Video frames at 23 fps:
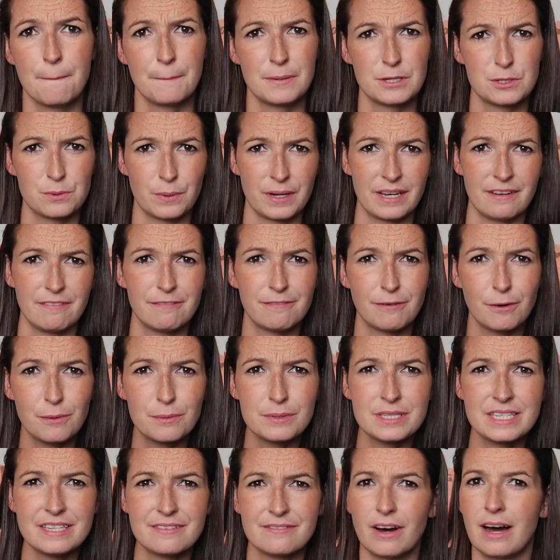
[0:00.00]
between
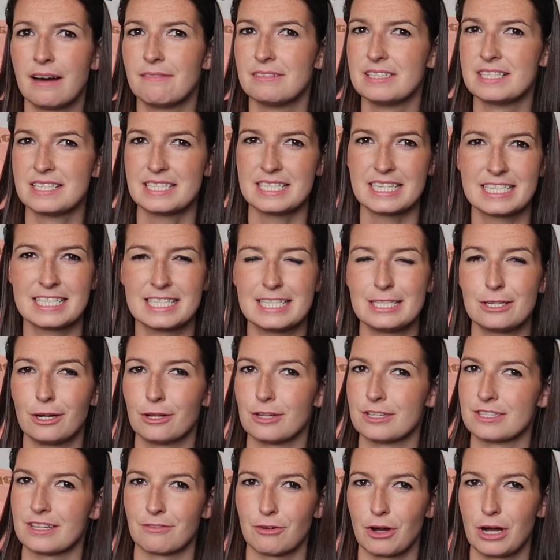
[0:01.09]
$45 and
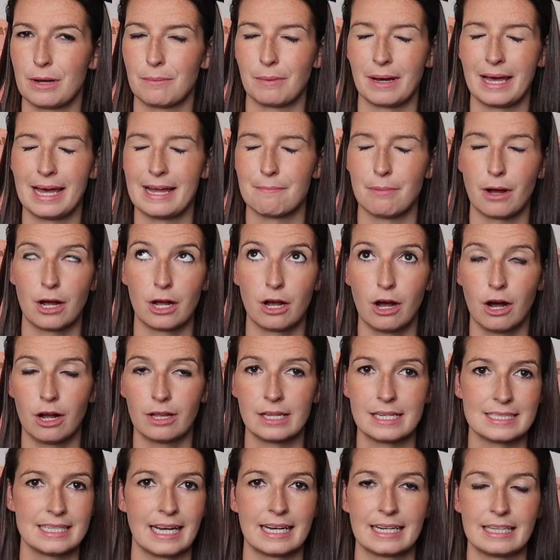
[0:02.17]
$60 I've got in my head, but I
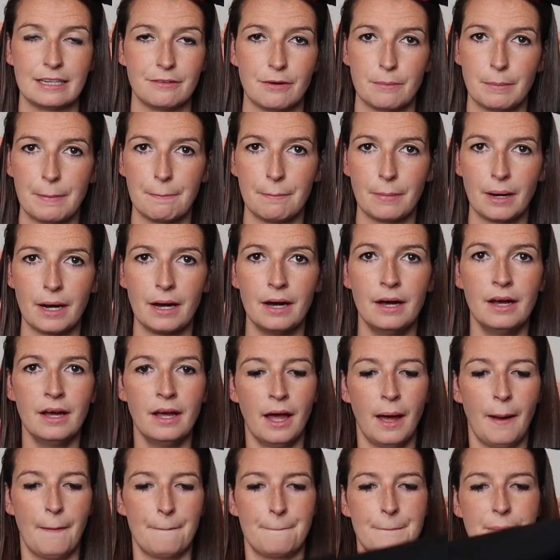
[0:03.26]
can't exactly remember.
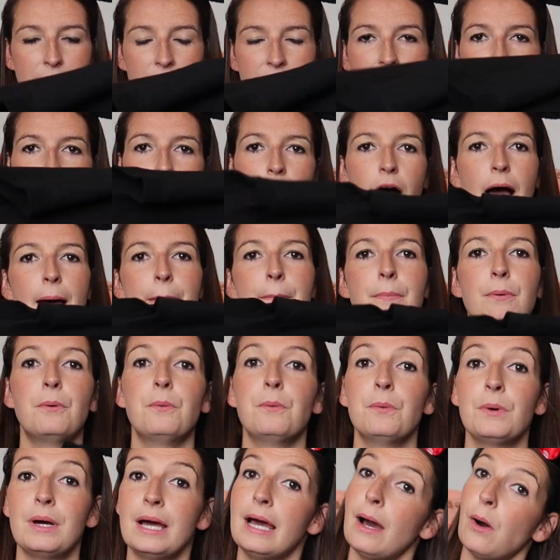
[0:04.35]
But I
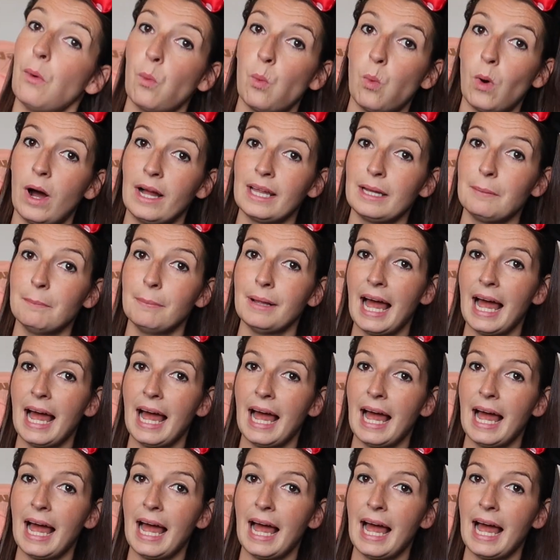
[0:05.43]
bought one in